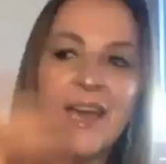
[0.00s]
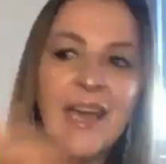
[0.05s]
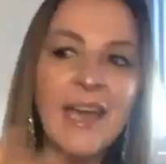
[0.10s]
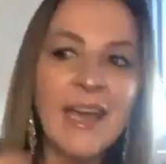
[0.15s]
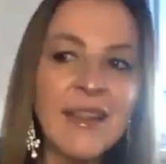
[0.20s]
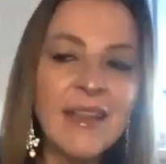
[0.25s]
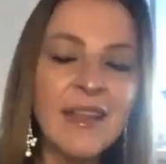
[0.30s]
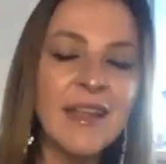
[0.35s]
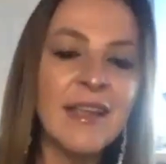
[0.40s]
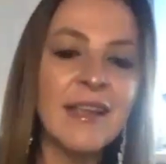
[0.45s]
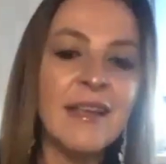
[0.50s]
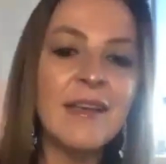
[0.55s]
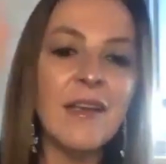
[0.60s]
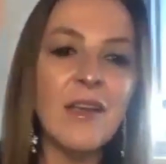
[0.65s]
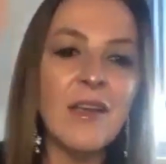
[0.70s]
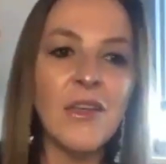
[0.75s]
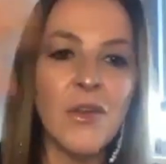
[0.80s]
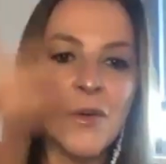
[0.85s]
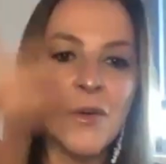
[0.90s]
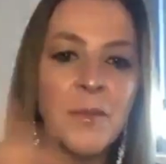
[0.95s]
And then
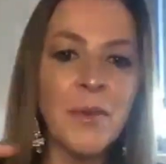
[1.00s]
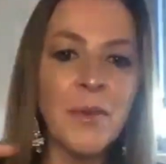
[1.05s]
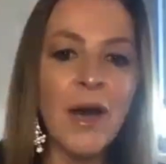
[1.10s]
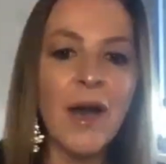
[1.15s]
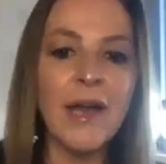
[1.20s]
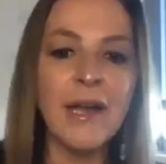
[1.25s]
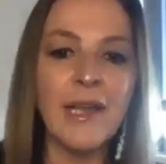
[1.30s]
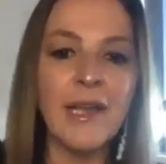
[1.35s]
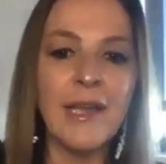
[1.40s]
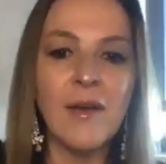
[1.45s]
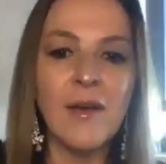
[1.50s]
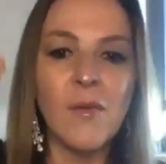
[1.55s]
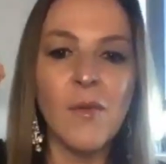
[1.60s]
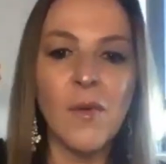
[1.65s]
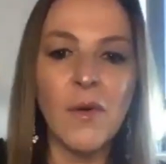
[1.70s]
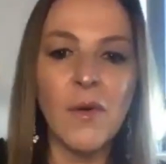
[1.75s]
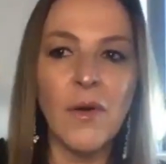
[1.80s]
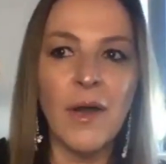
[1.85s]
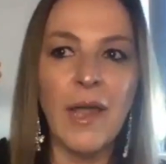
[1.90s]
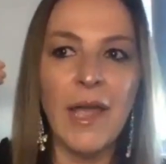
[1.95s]
your body
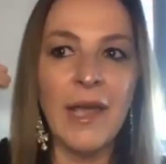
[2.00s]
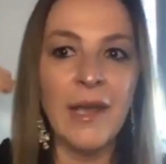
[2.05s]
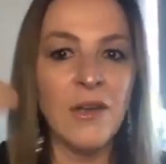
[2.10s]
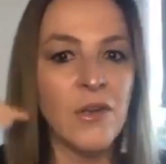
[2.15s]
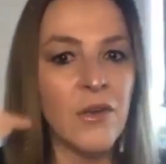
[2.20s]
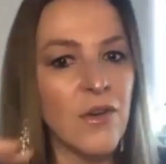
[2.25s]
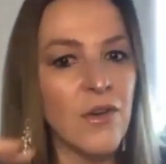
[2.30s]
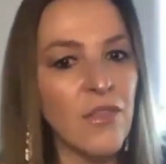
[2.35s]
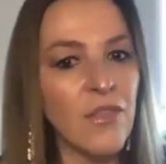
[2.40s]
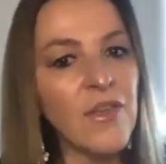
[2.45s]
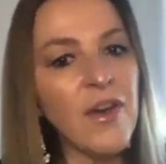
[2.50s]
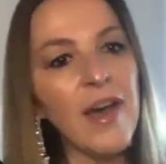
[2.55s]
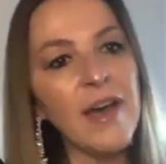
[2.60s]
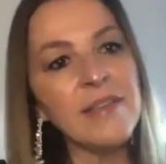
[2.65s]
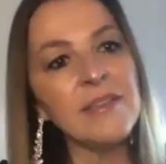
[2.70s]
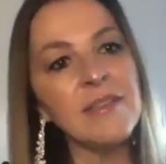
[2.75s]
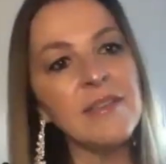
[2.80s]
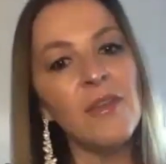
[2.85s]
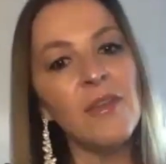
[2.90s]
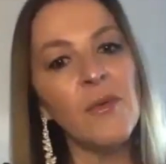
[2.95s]
and your
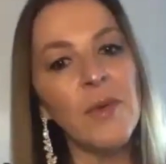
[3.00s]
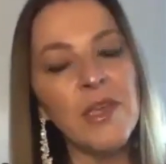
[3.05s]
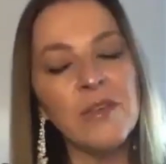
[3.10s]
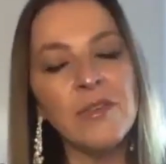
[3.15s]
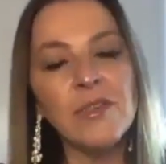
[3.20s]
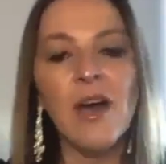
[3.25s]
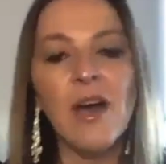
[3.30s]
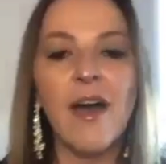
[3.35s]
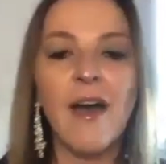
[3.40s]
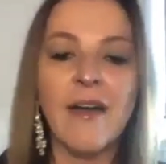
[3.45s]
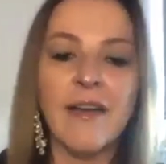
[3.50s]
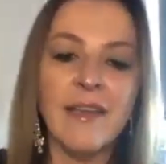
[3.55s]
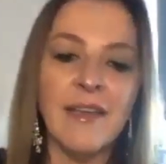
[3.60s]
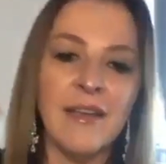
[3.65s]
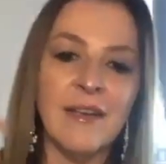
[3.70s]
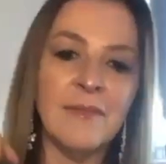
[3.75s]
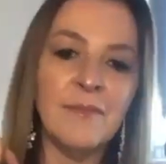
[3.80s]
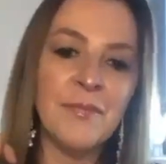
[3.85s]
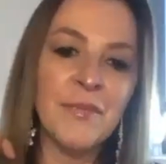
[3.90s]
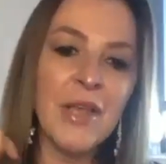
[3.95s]
thoughts and the way you talk
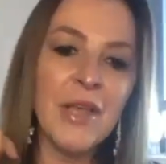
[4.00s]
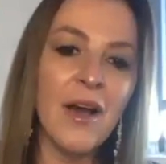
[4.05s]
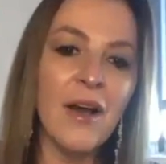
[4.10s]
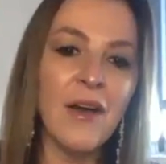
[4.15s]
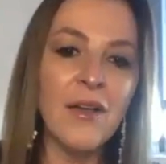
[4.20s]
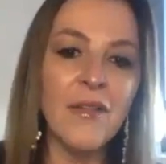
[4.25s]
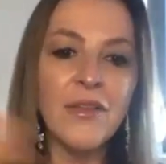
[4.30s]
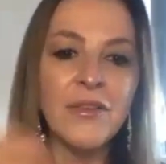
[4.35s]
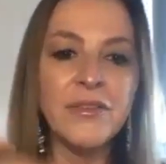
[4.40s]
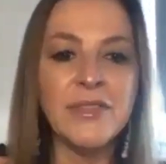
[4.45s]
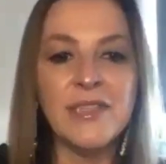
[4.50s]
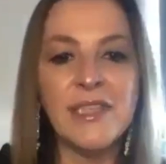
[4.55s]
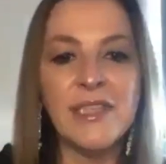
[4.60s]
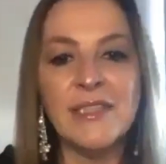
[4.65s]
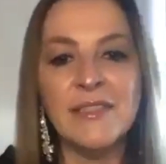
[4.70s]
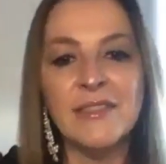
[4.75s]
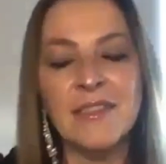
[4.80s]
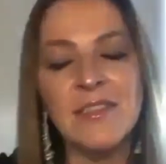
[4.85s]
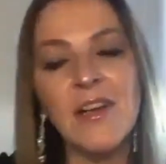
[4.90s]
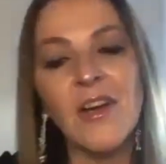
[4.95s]
and all those
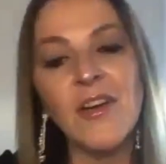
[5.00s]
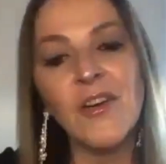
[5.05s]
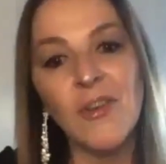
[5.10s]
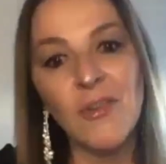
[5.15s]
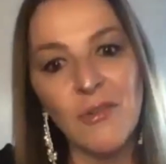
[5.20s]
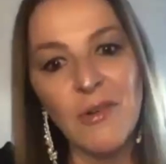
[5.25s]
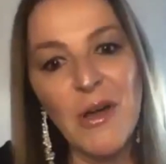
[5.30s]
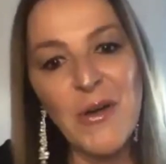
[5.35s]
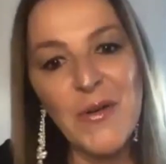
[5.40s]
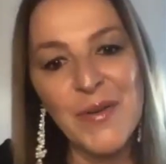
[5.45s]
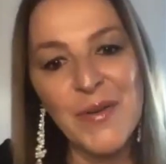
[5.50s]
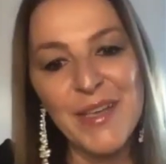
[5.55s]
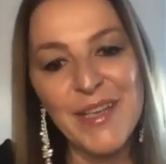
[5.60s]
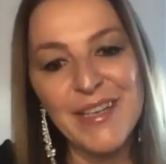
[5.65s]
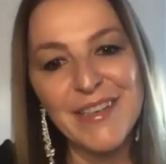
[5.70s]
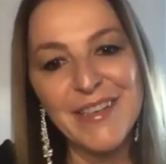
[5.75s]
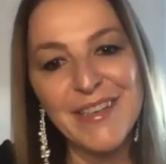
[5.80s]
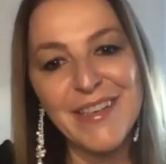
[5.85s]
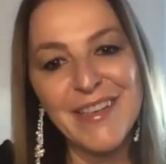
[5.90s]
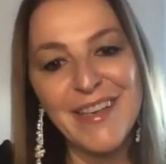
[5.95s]
things start
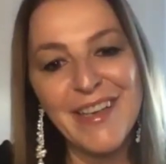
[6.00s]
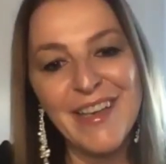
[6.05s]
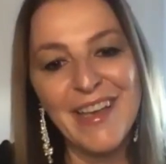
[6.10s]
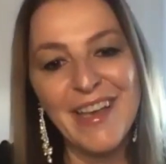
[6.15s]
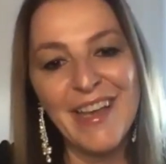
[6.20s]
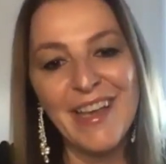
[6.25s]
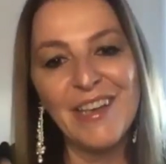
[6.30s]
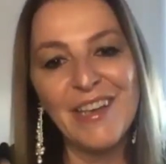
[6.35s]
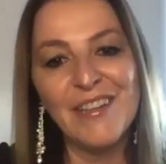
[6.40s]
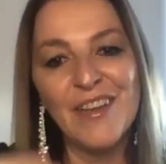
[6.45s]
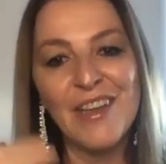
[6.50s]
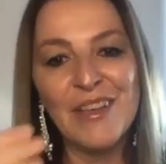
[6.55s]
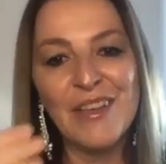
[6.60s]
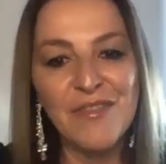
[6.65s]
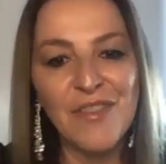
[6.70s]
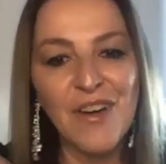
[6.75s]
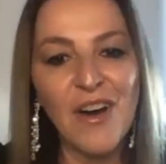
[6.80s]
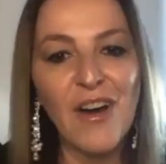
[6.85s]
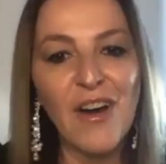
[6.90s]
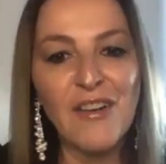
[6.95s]
growing, and you
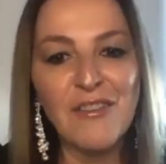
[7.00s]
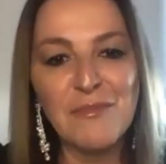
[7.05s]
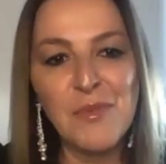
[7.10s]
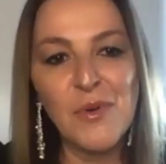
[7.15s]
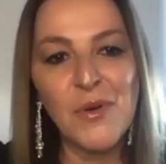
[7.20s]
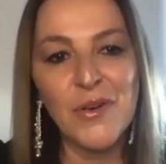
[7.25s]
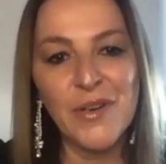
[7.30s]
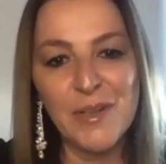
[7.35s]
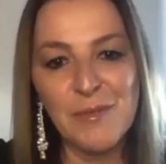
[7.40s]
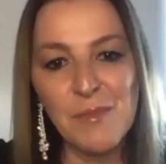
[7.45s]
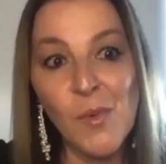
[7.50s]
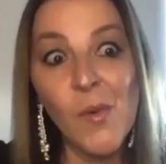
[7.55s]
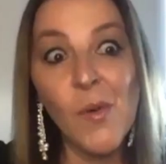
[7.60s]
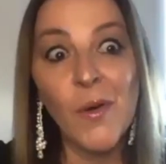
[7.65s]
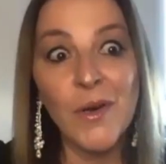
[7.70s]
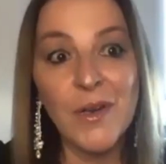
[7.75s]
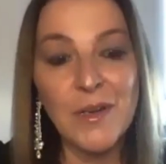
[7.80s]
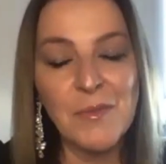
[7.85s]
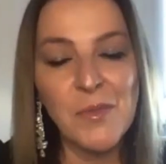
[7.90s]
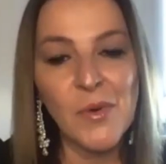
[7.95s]
evolve
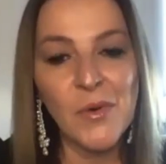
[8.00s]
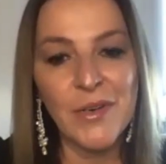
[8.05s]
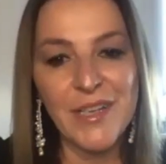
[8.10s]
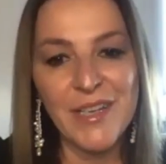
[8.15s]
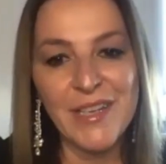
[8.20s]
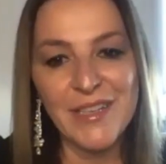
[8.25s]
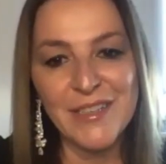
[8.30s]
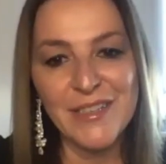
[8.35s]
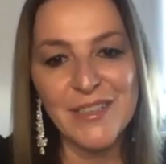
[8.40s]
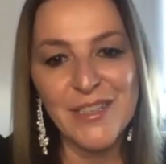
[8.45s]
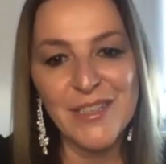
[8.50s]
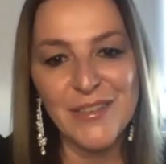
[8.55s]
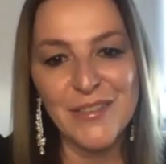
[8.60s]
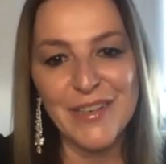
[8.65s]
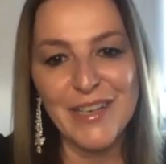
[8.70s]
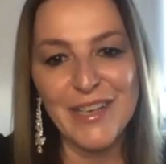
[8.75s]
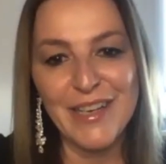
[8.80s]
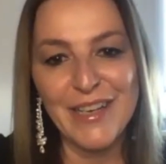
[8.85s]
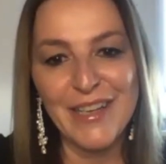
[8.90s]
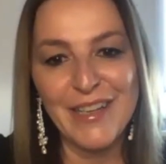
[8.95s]
more and more into
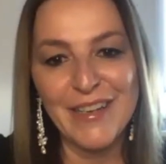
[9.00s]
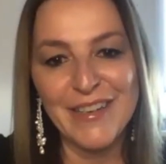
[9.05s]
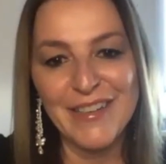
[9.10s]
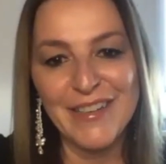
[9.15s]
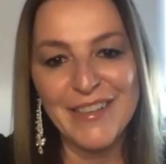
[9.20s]
it.